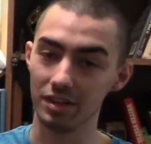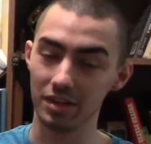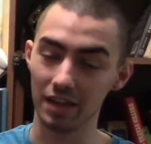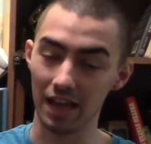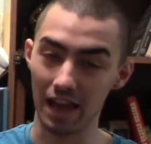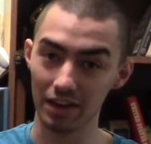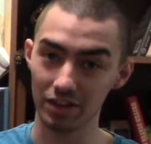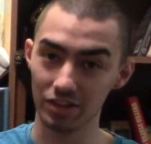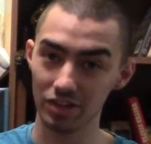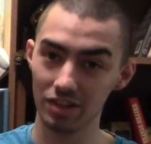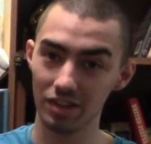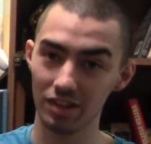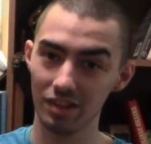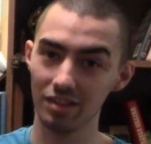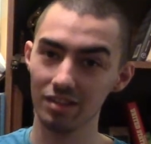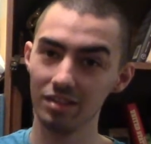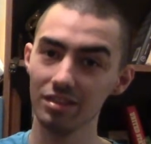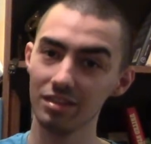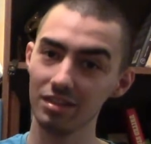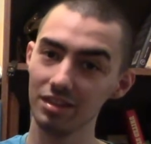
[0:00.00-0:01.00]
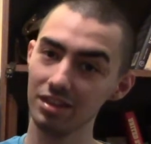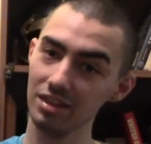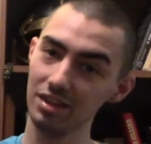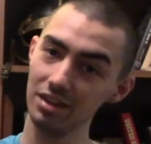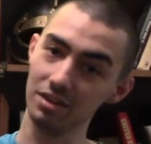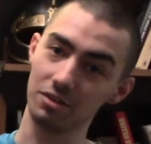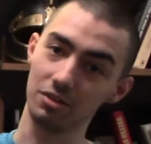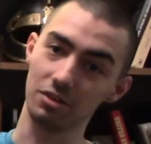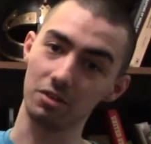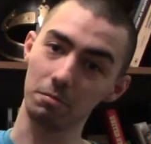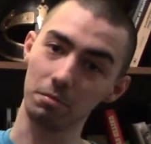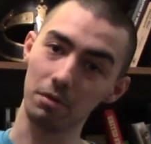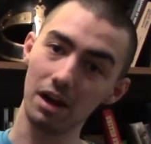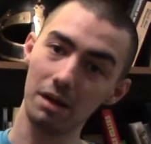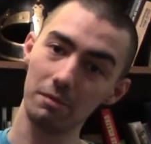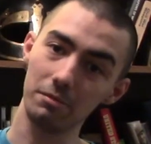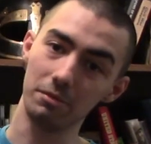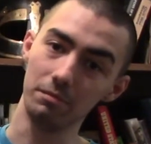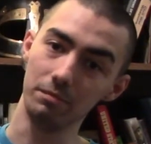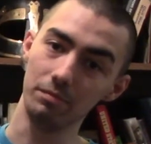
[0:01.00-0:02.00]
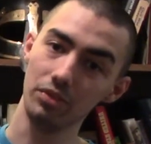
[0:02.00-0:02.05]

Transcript: gadgets, here's the problem.